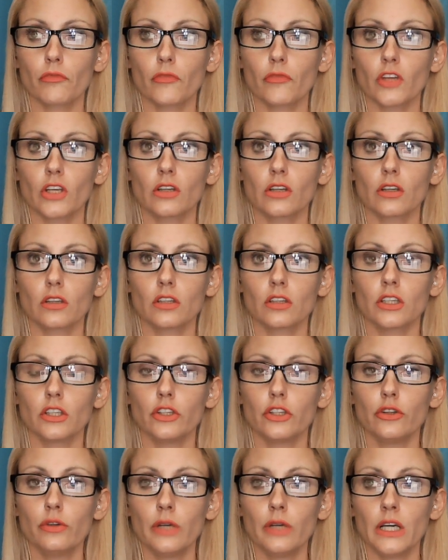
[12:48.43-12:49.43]
The
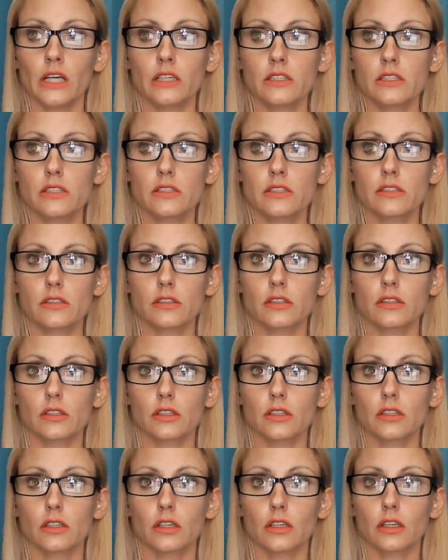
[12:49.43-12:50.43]
U S,
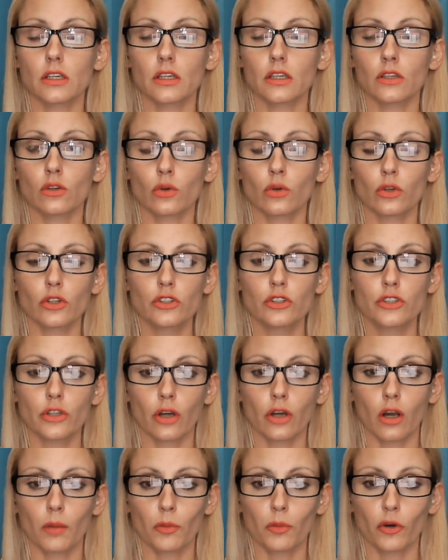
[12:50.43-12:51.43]
in order to
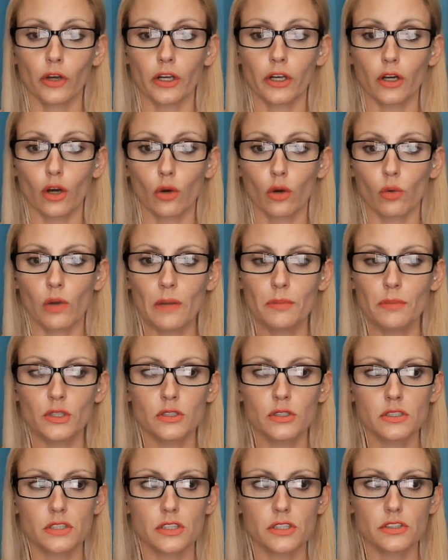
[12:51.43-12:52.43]
operate our weapon
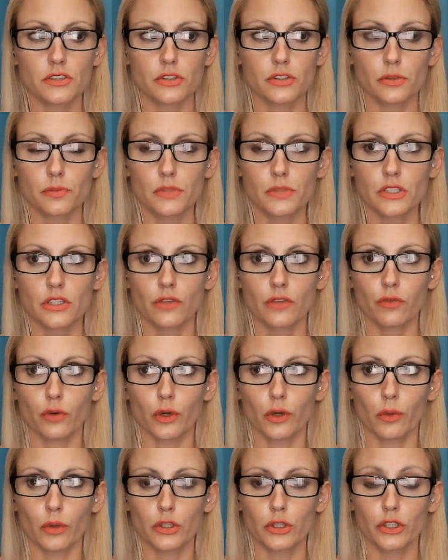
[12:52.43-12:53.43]
systems, if we were
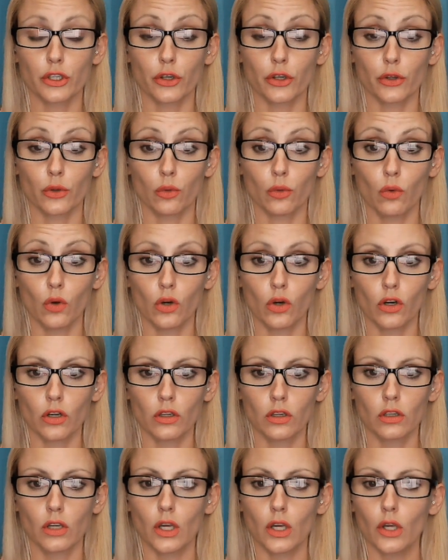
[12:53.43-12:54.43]
to go to war,
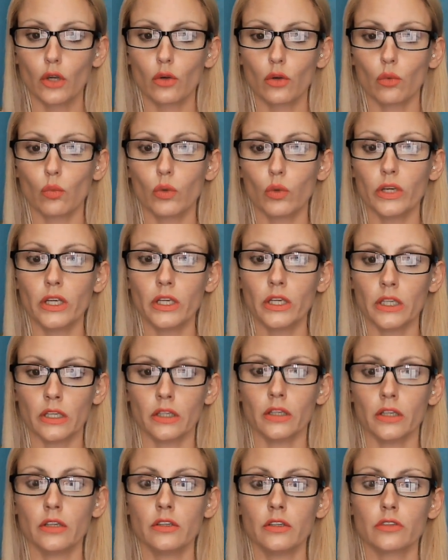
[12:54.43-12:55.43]
we
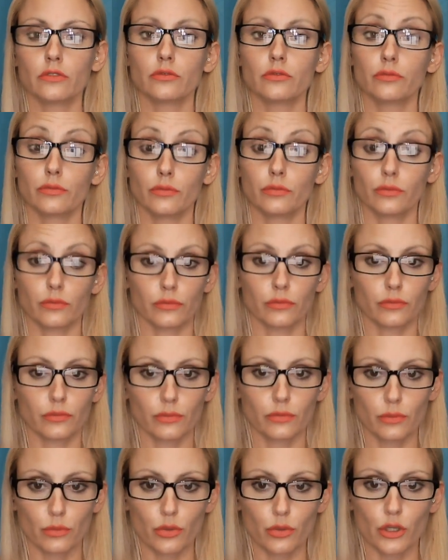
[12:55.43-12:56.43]
need
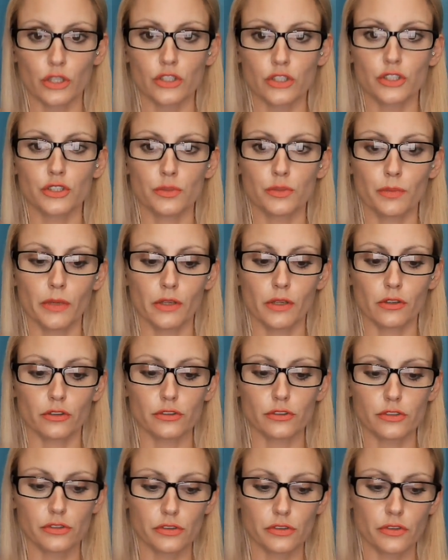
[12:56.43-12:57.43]
precious metals.
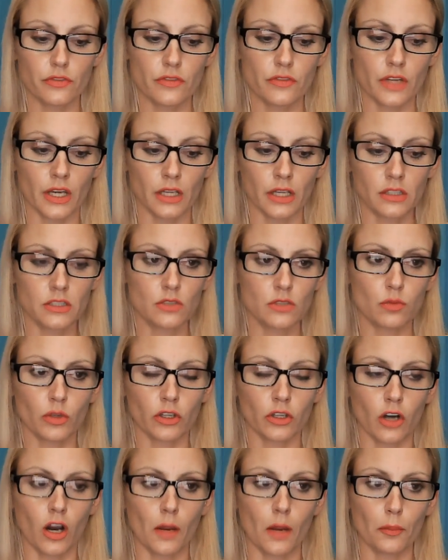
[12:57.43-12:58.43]
That is what
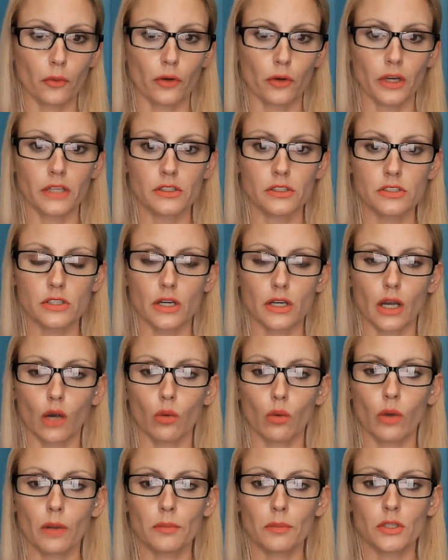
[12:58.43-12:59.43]
operates our
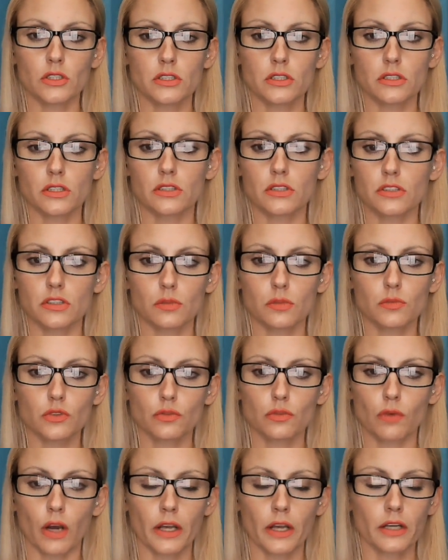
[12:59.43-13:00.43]
weapon systems,
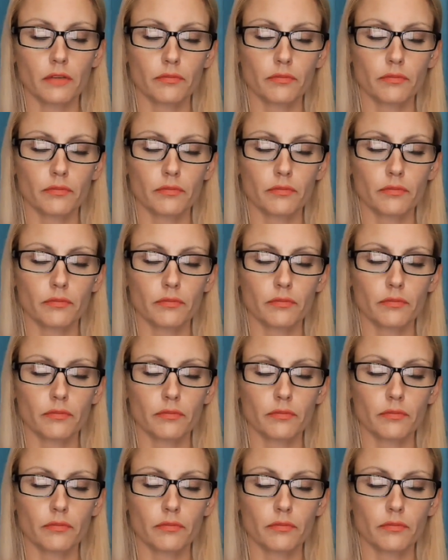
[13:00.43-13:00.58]
right?